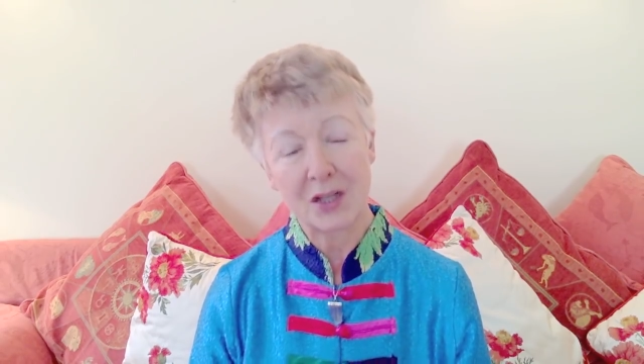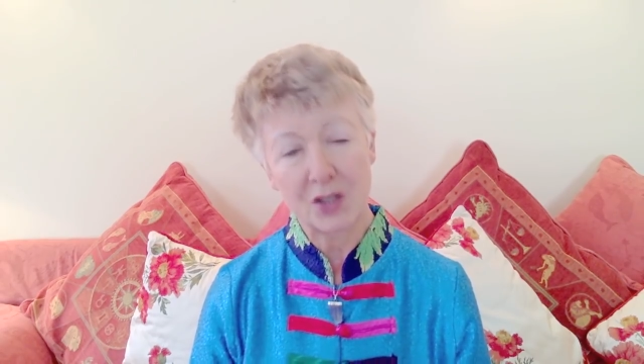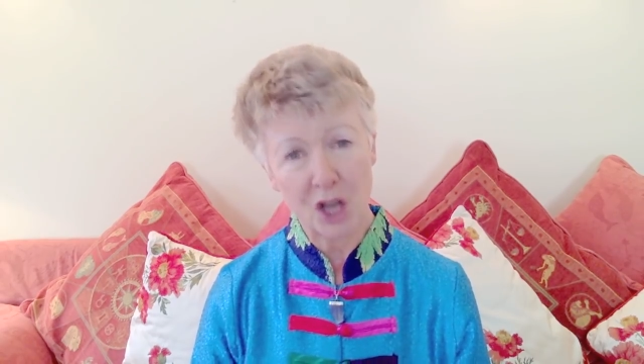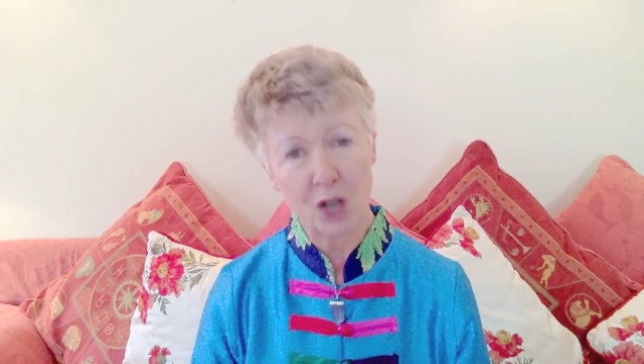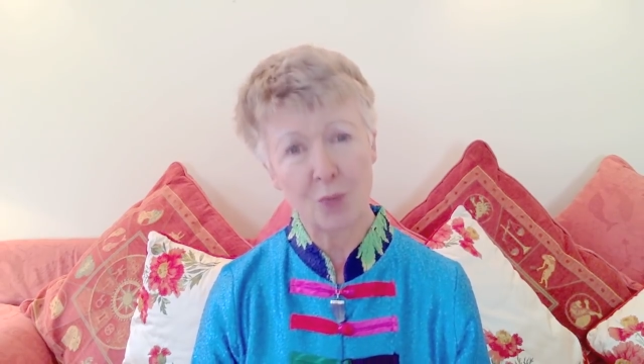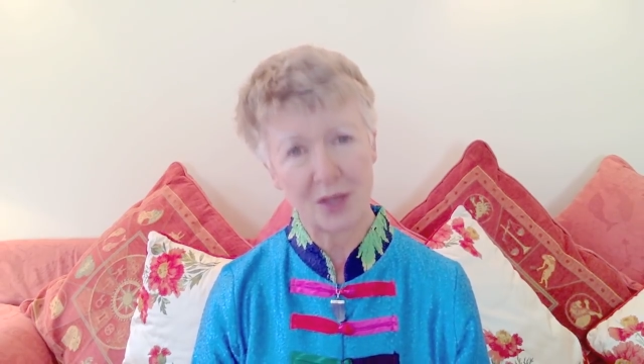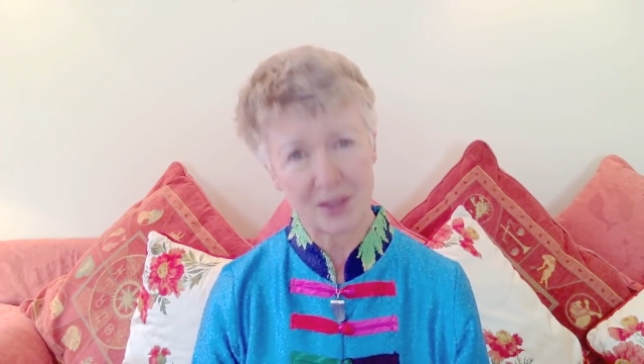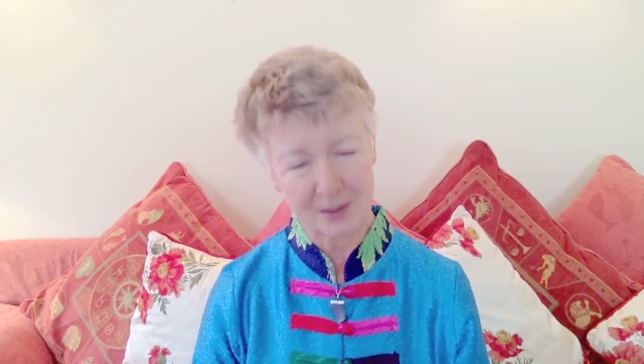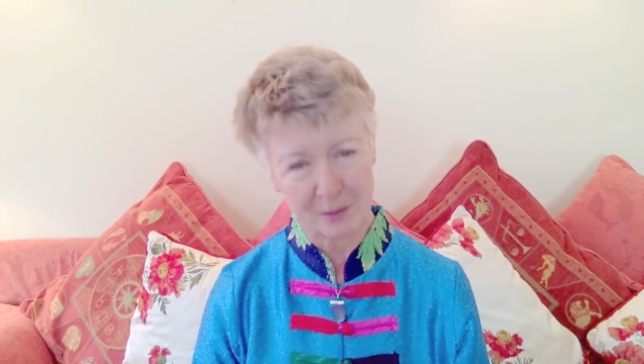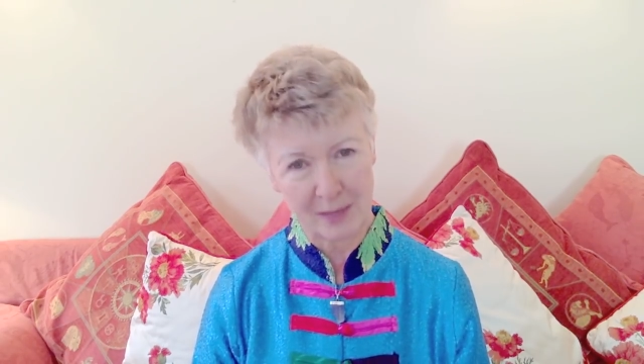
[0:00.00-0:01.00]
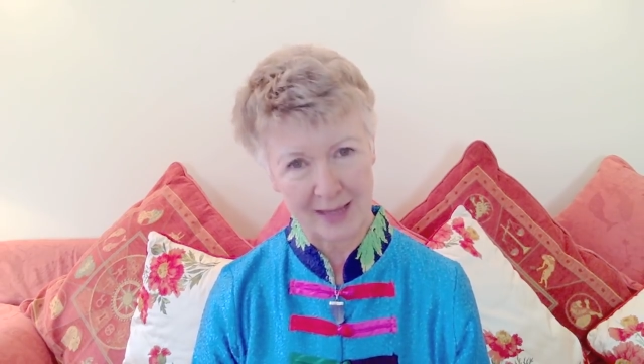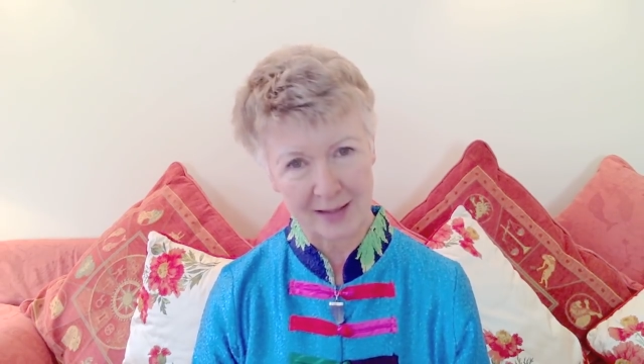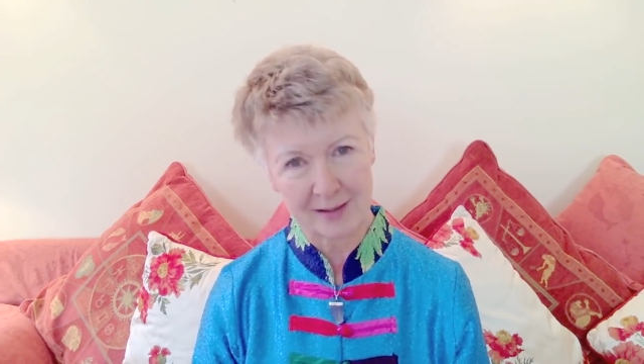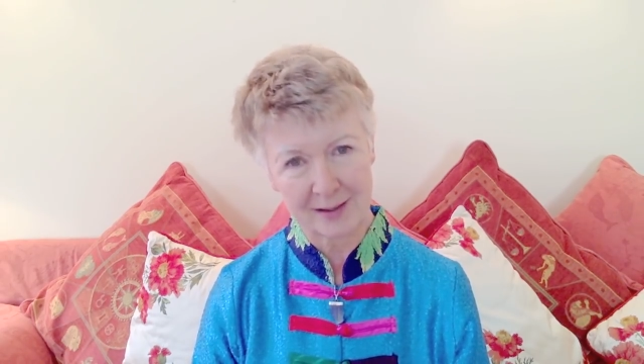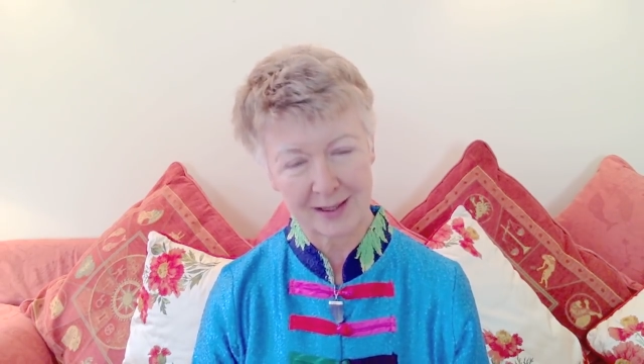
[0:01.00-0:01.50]
no personal
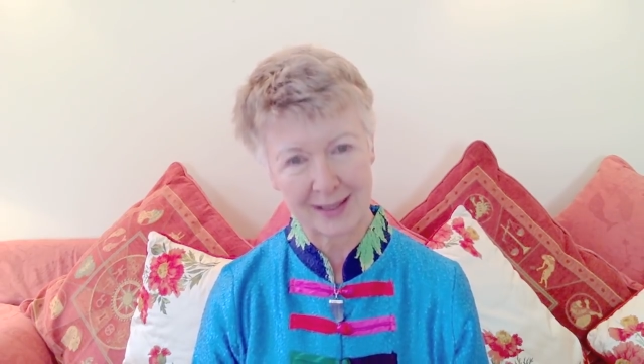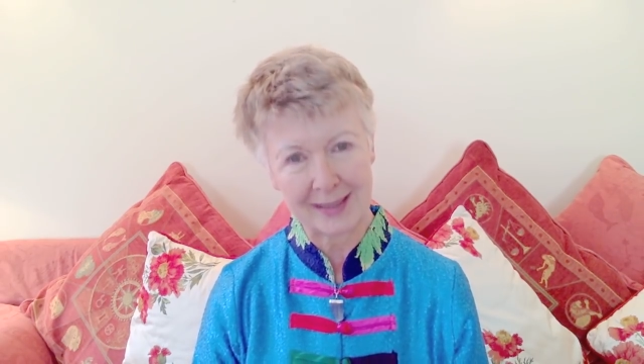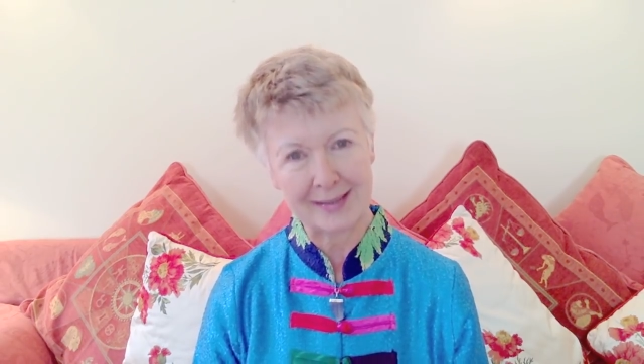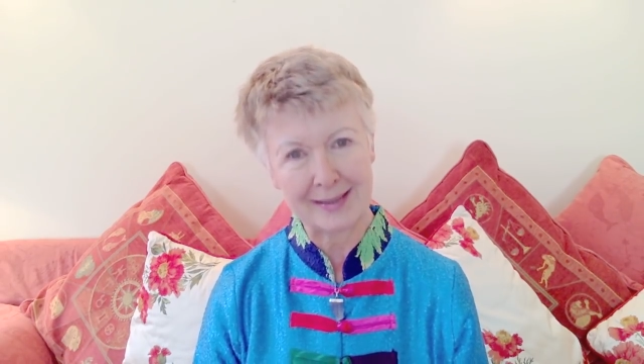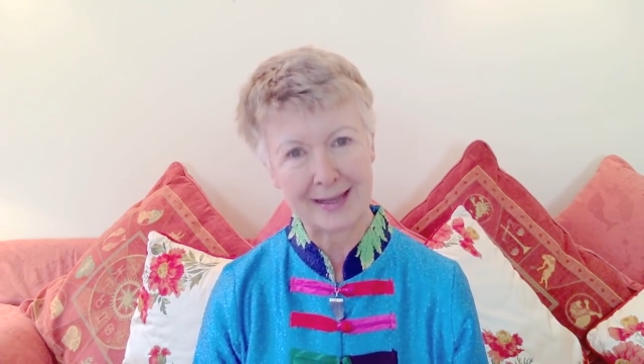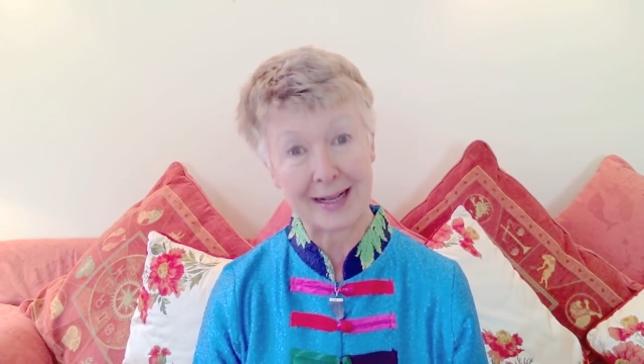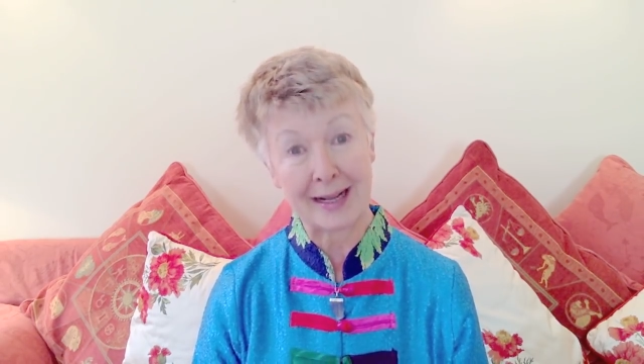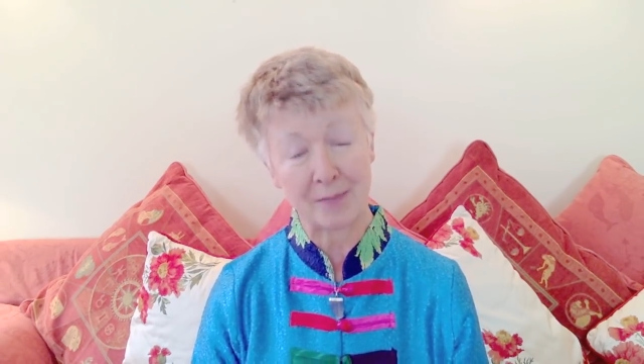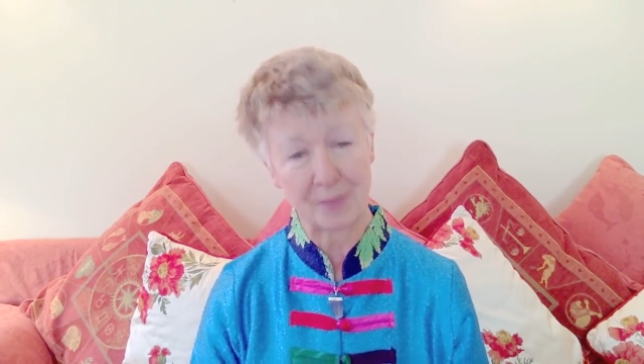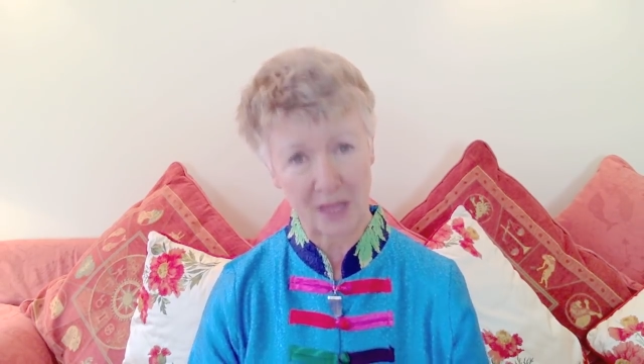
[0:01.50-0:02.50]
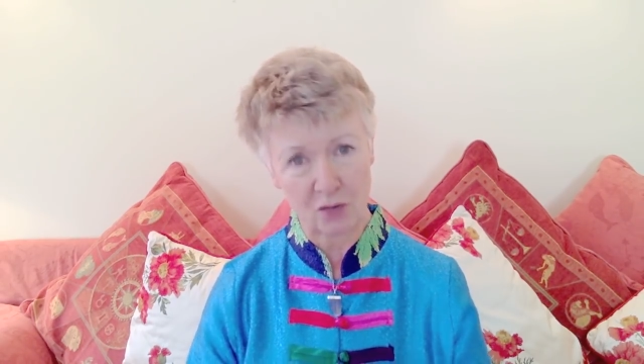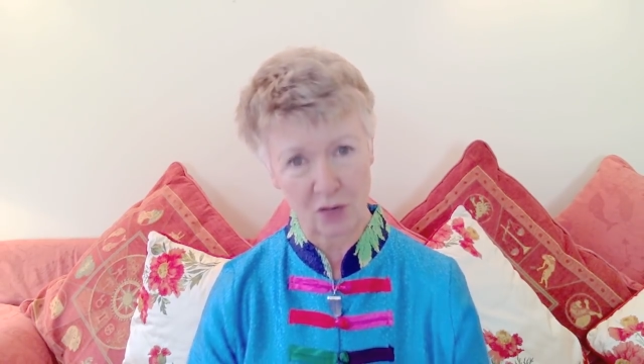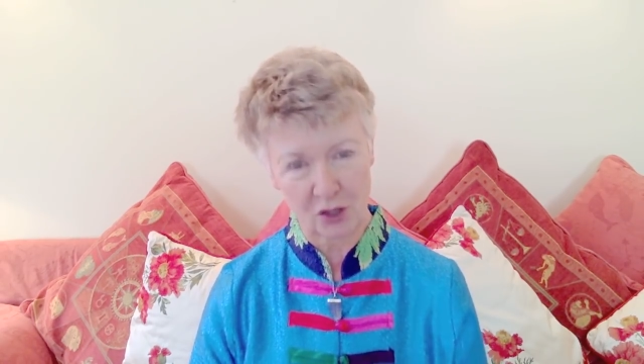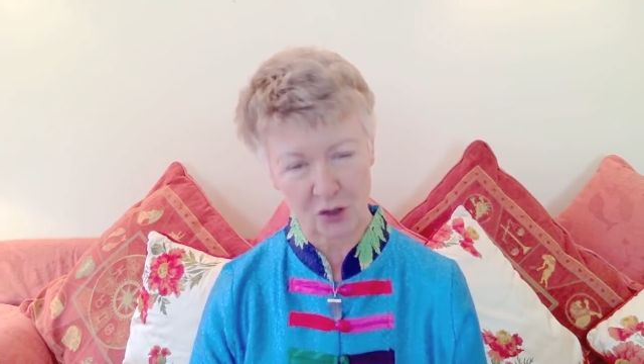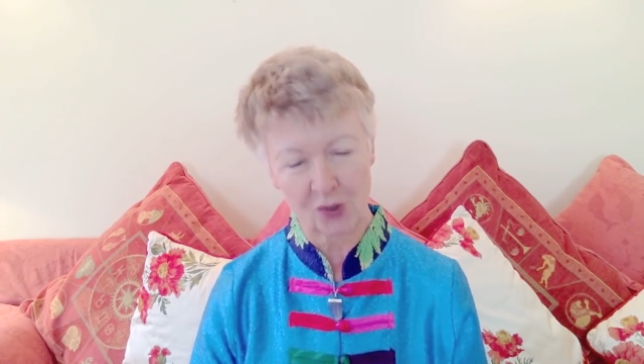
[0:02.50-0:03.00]
planets in
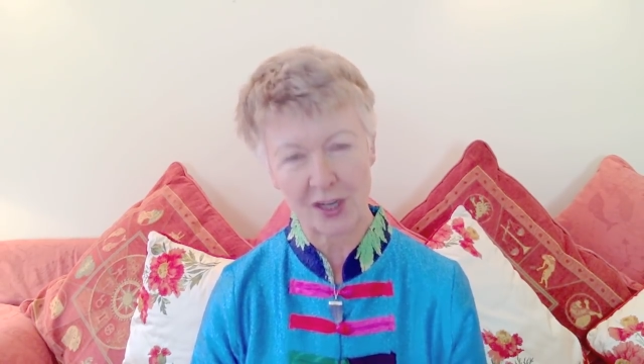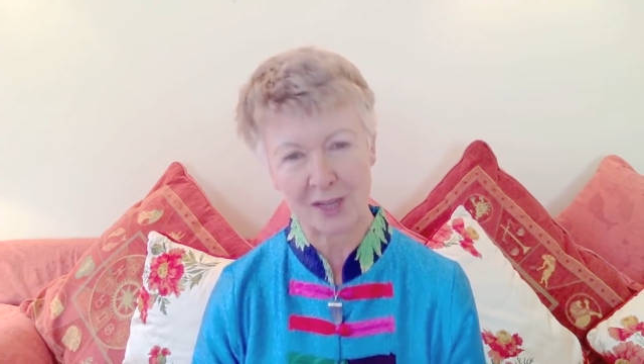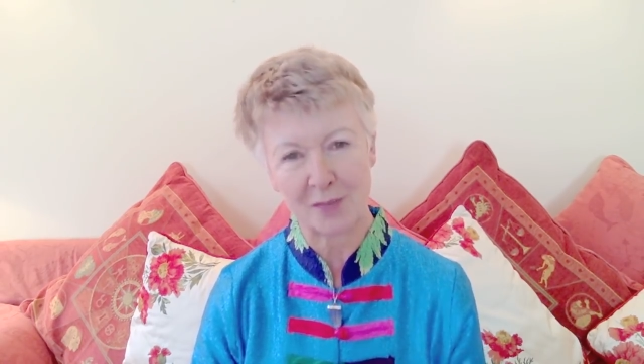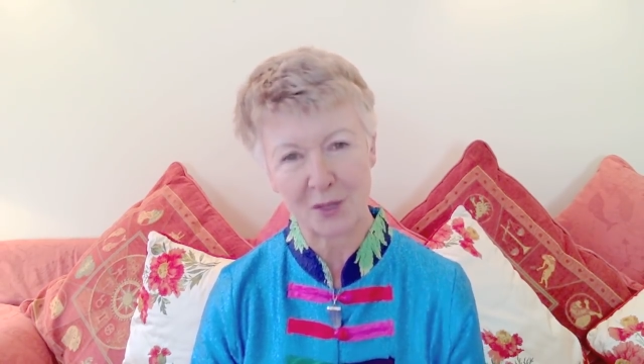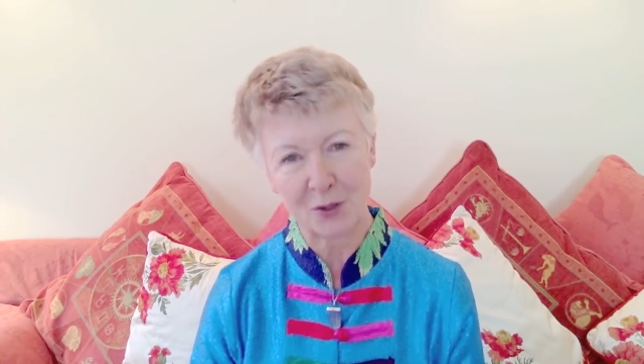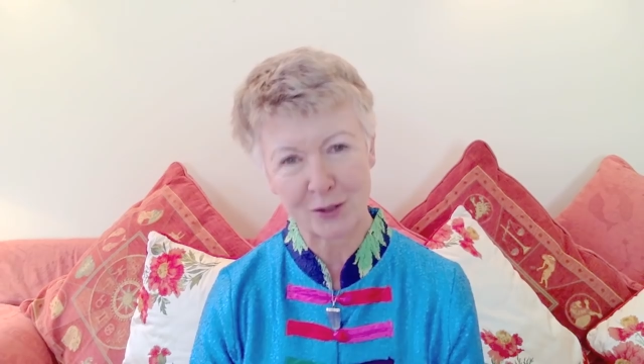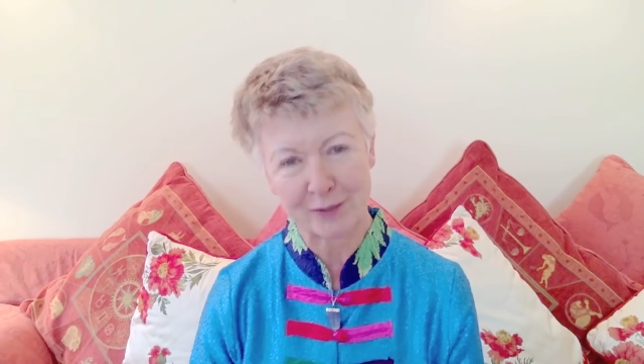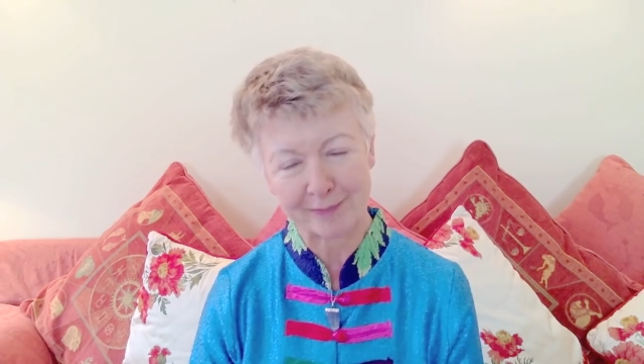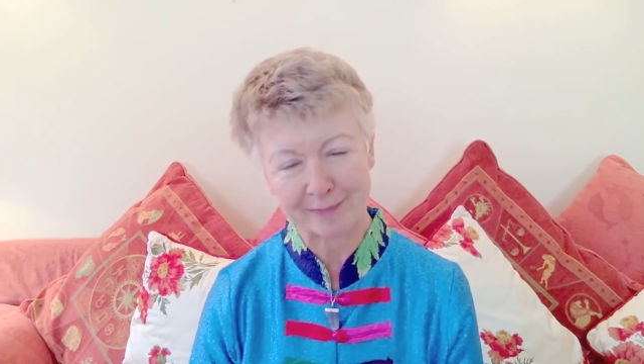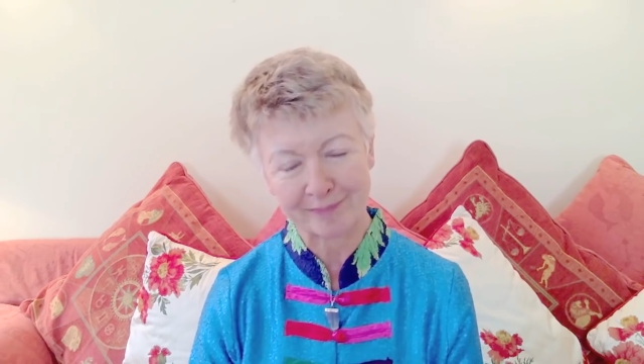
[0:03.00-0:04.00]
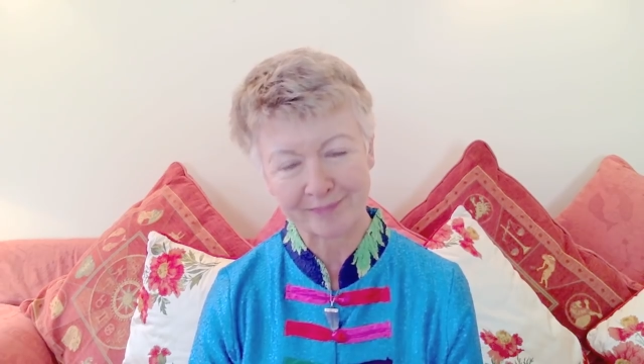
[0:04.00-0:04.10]
retrograde motion.